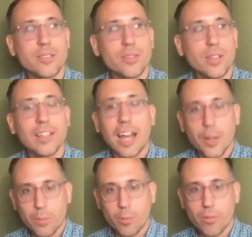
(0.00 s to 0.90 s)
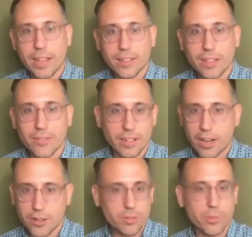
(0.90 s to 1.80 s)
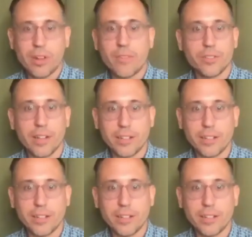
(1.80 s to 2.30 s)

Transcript: A lot of people, when they live in an Airstream or travel trailer,